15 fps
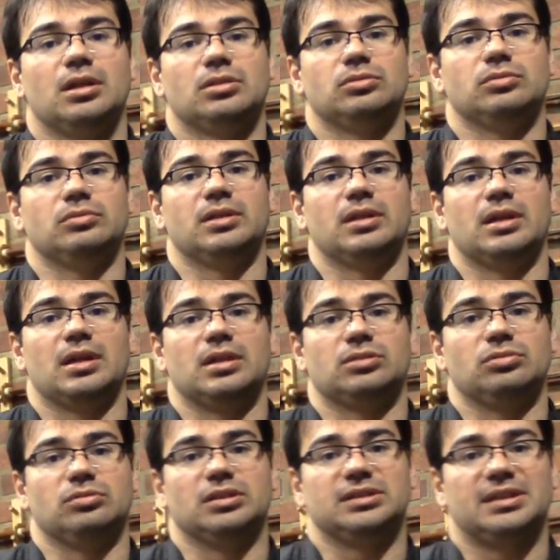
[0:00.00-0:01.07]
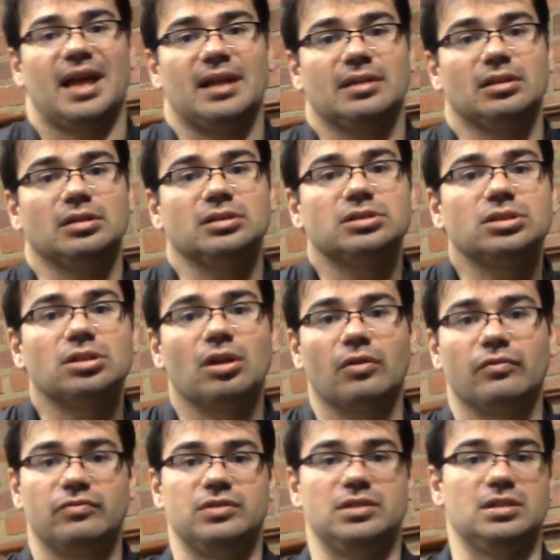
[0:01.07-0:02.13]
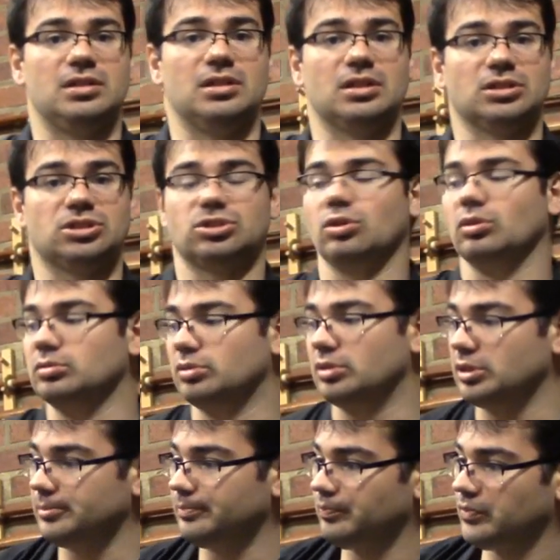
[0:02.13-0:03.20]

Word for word: to the, to the tendons of the shoulder